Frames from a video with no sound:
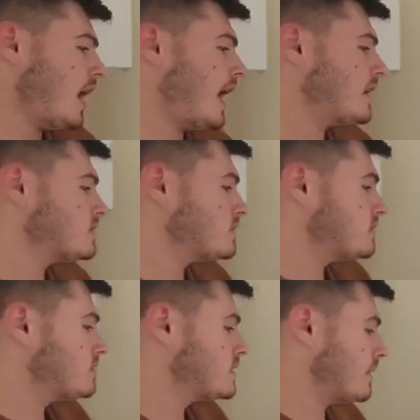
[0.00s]
And
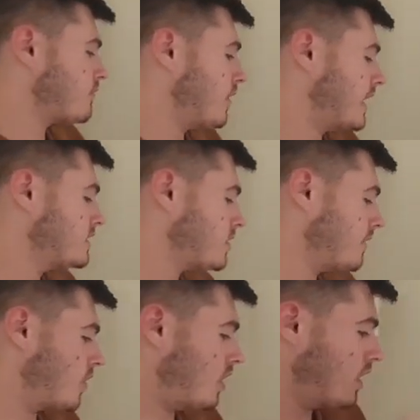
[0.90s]
step three,
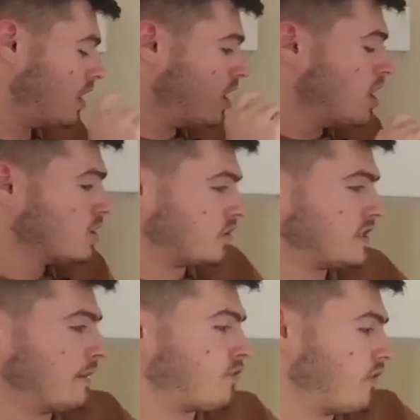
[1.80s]

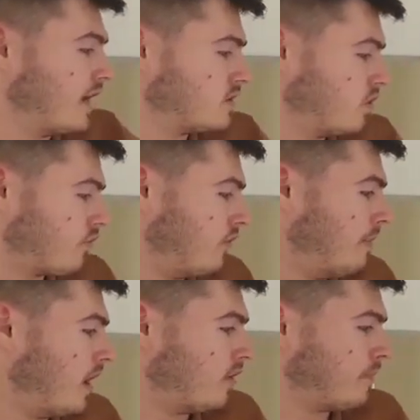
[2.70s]
step three has got three
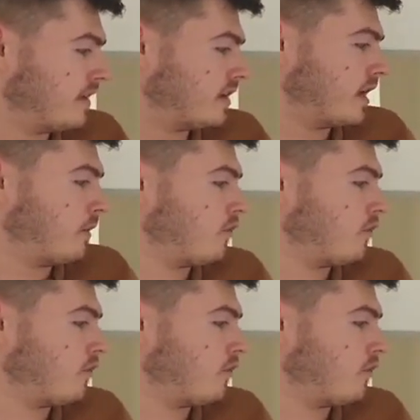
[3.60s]
parts basically.